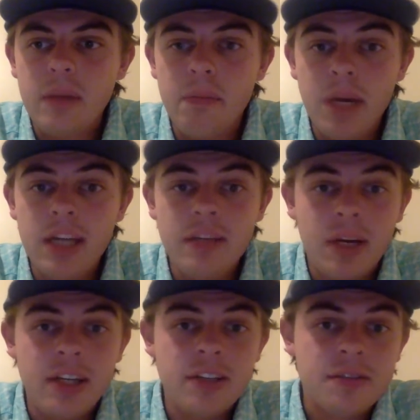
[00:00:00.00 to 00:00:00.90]
but in my
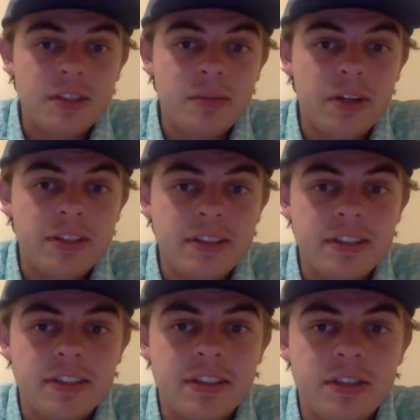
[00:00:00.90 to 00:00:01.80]
years of experience in
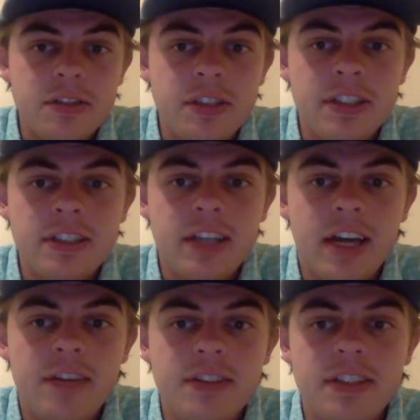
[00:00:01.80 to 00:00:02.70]
this industry,
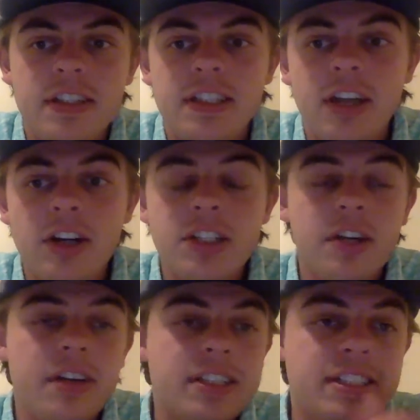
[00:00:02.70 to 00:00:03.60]
I've seen that the younger
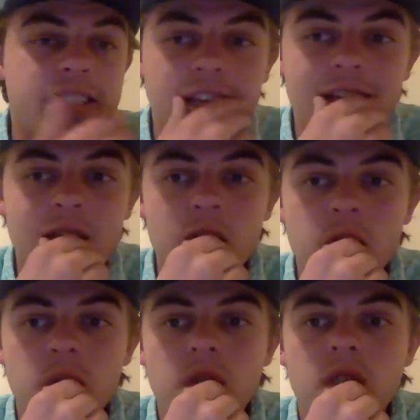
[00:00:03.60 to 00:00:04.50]
generations take
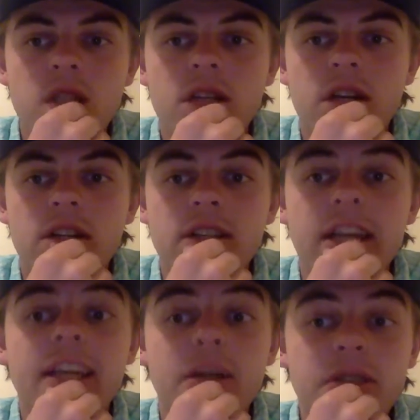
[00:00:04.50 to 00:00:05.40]
huge
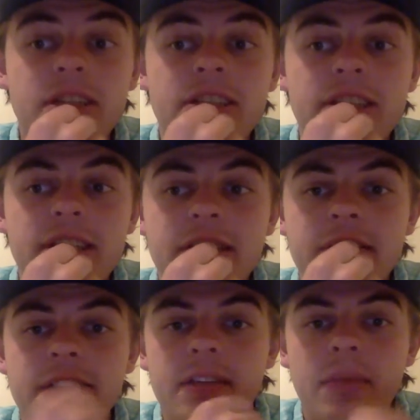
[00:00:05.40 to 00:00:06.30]
initiative
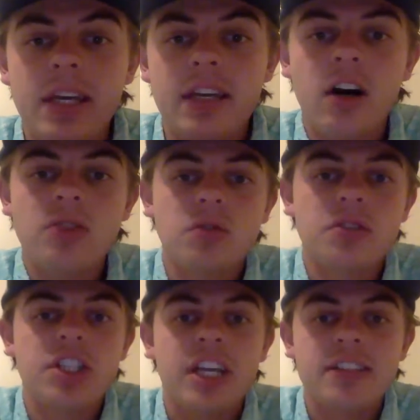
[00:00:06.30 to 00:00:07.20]
in making all sorts
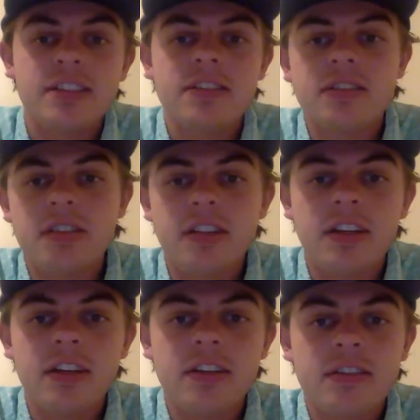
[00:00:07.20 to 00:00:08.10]
of changes
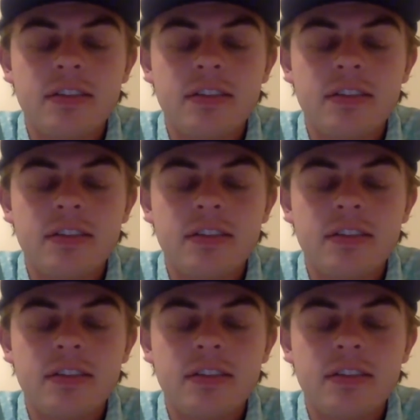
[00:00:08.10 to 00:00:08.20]
to